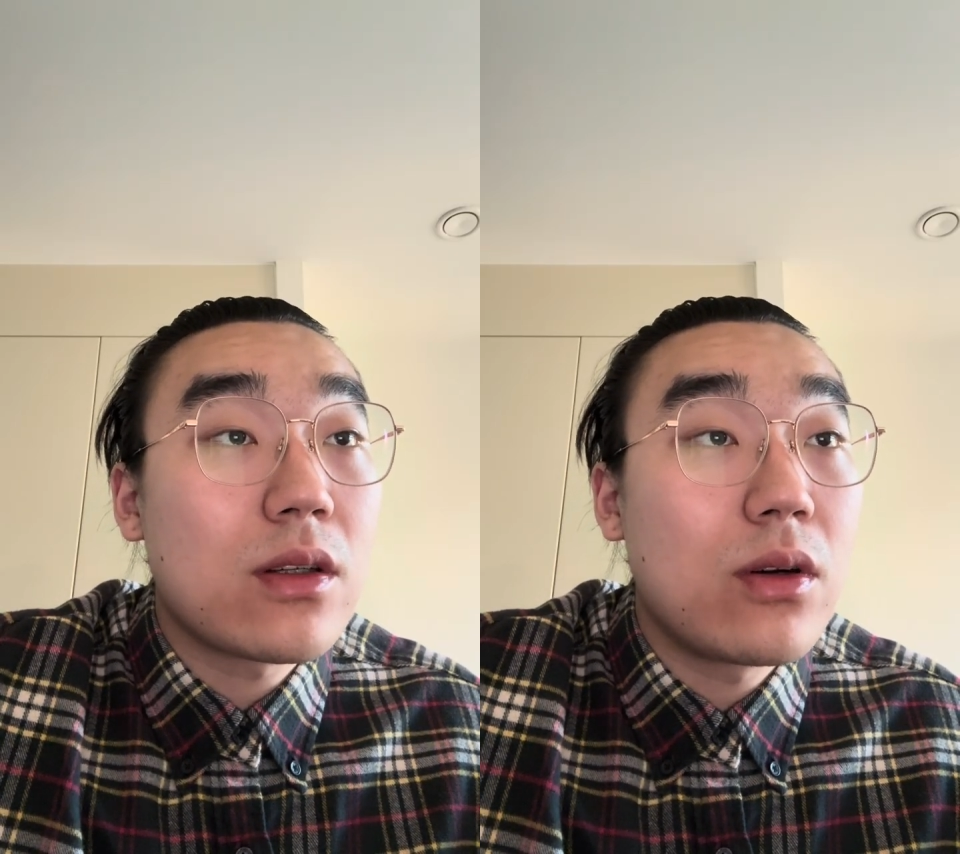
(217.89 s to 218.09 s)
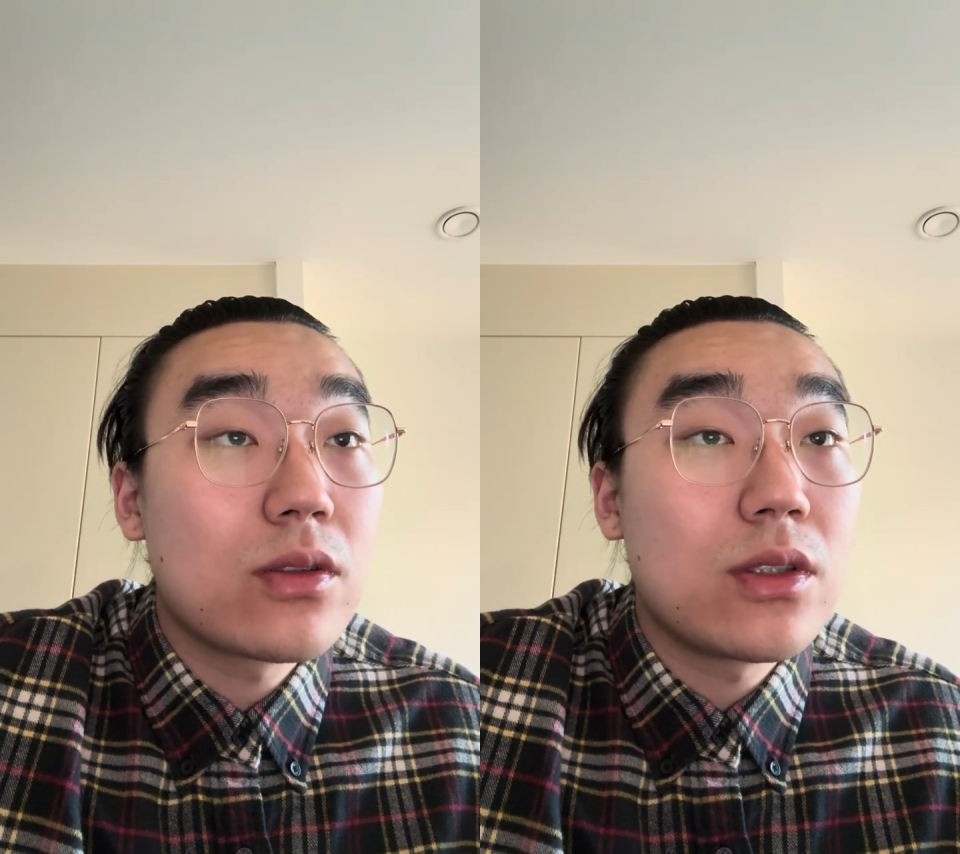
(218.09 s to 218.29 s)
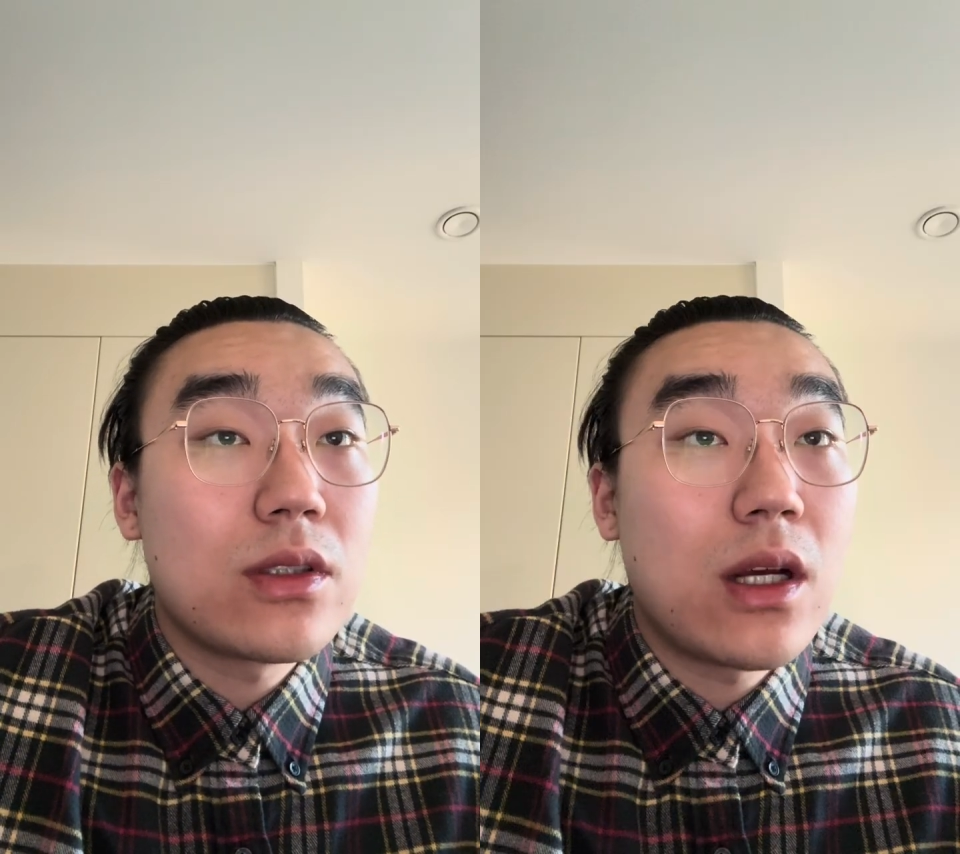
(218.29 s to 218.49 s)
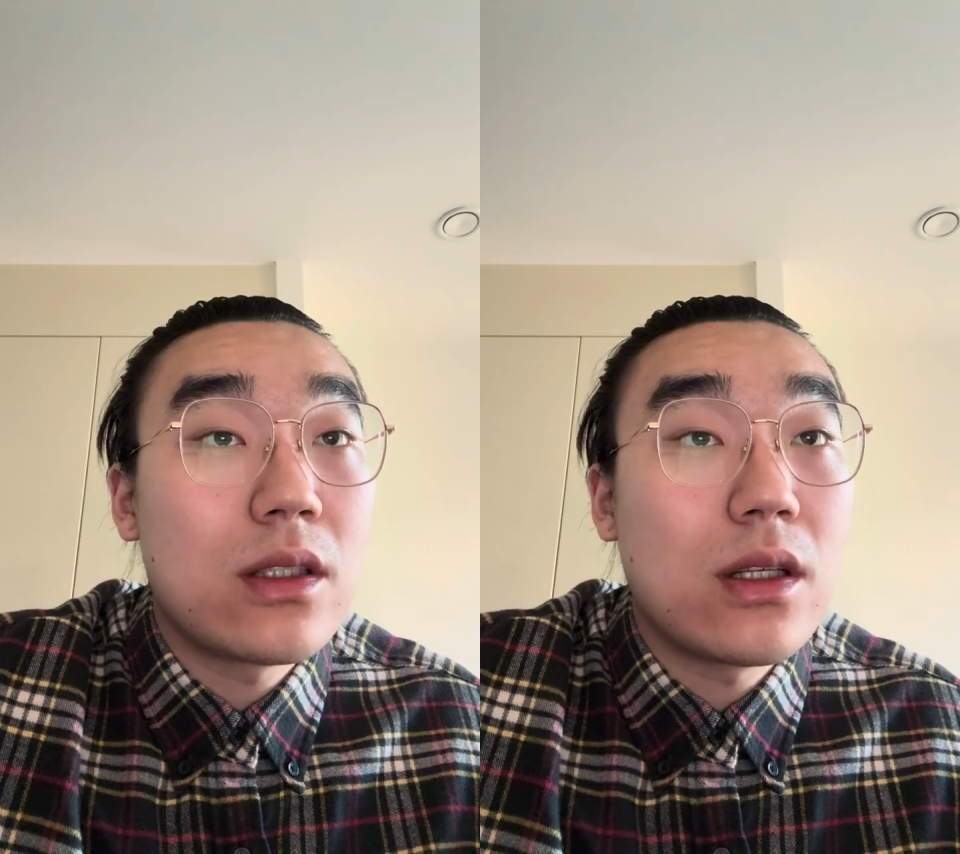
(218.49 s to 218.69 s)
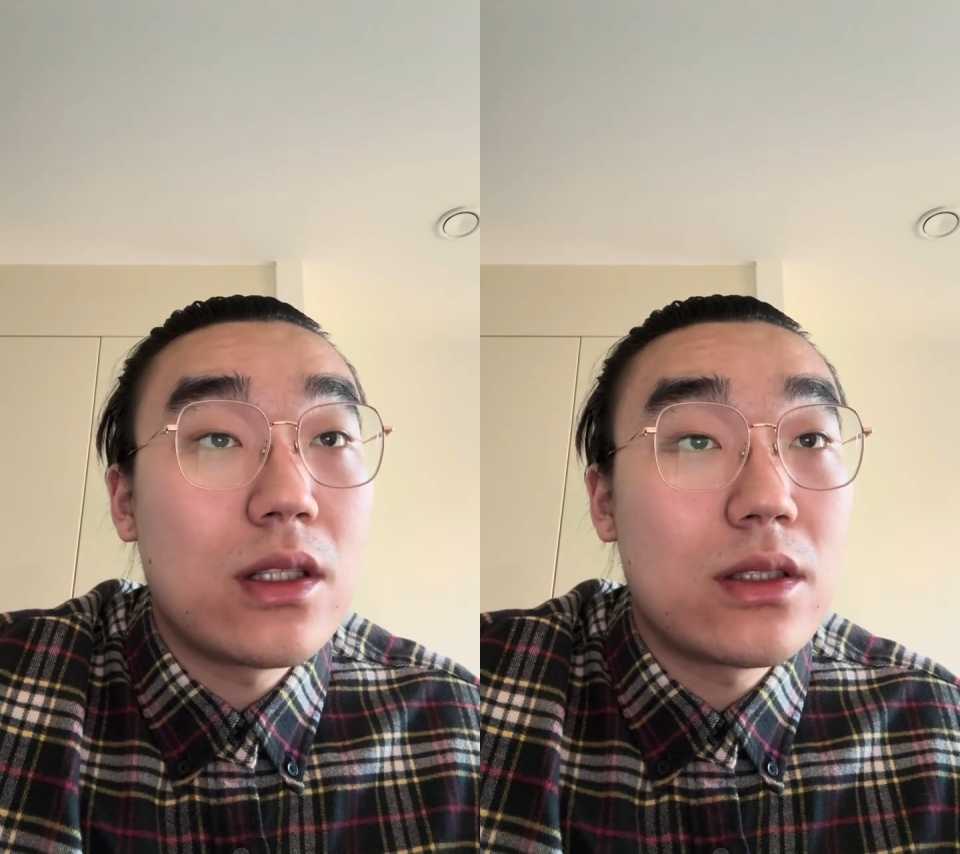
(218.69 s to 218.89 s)
cultural
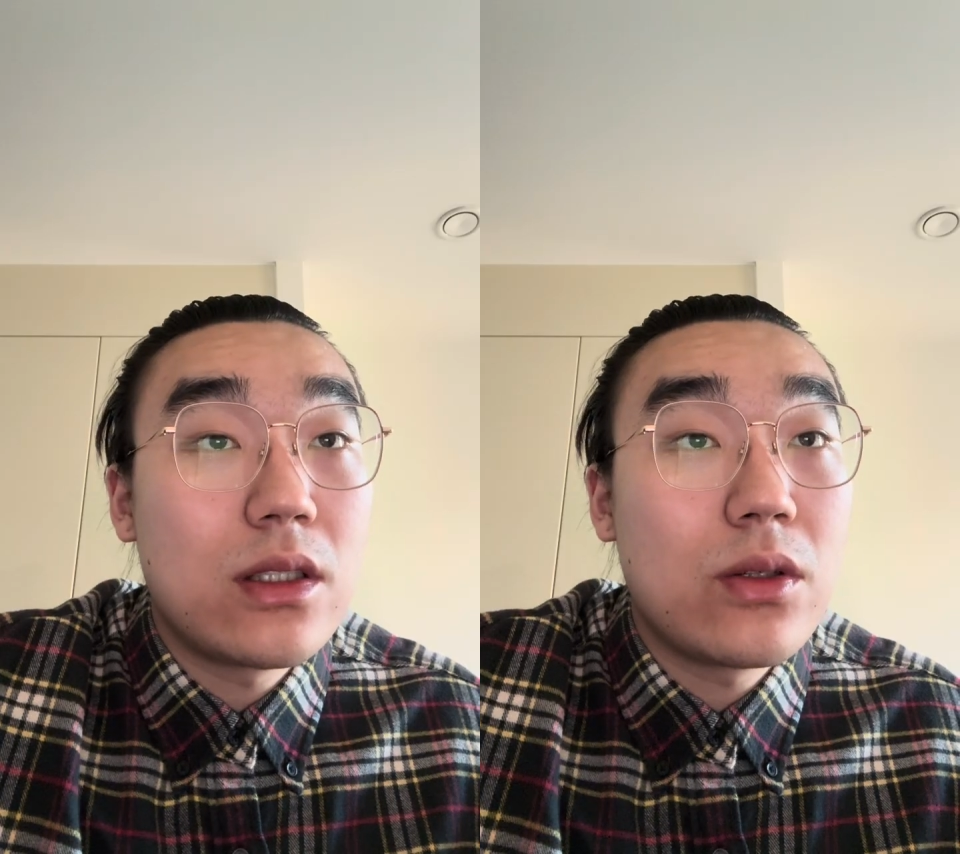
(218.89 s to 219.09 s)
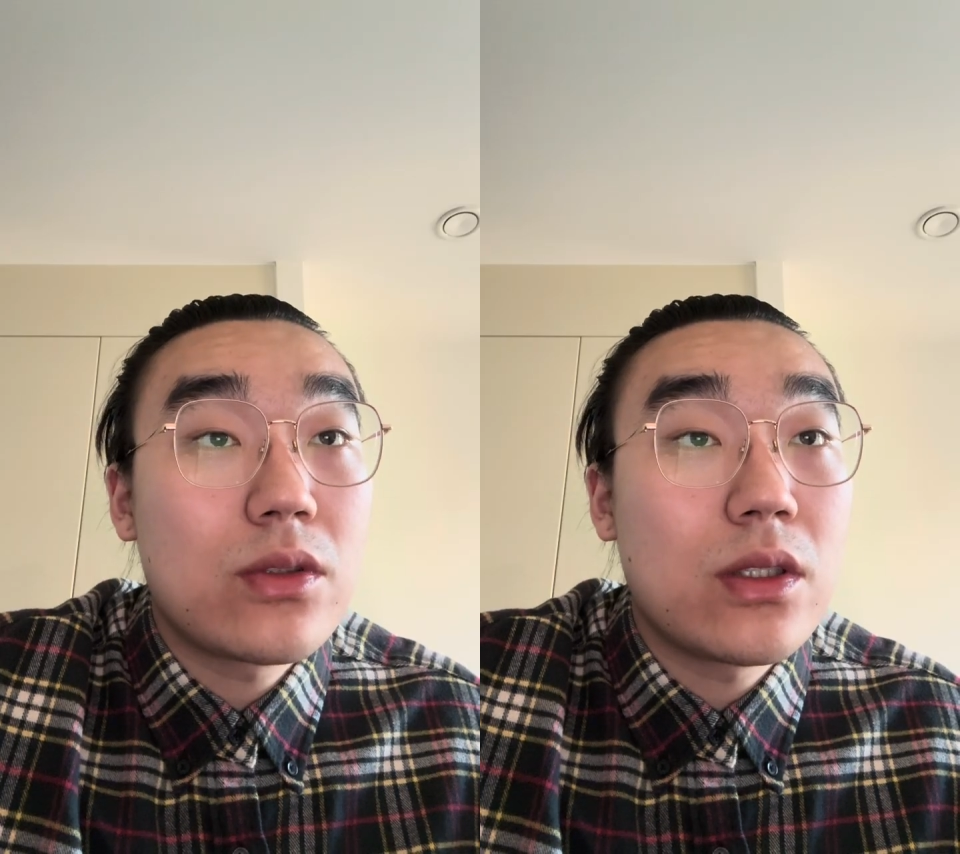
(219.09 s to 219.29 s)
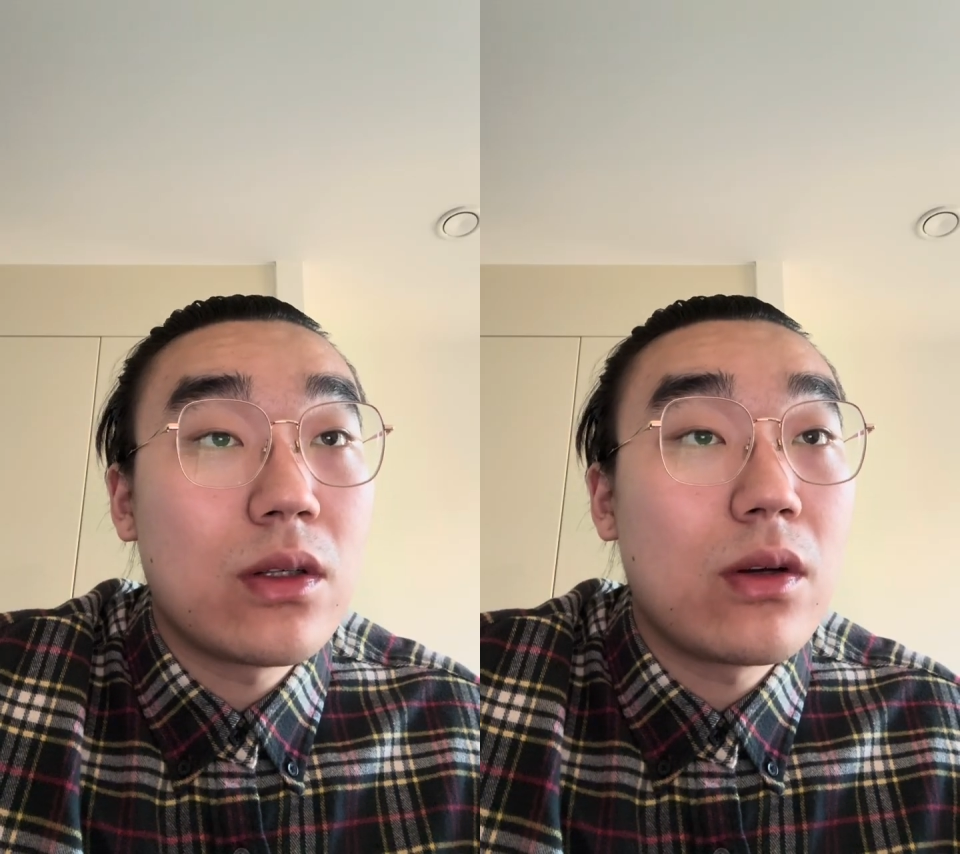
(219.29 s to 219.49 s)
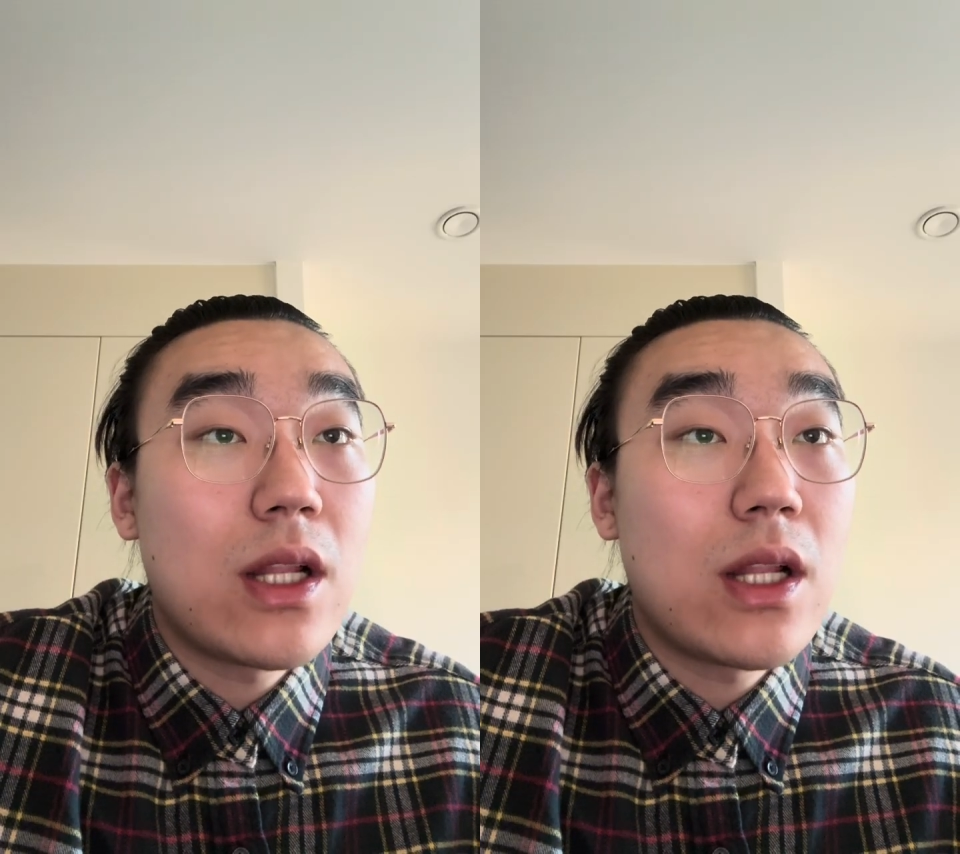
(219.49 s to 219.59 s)
and institutional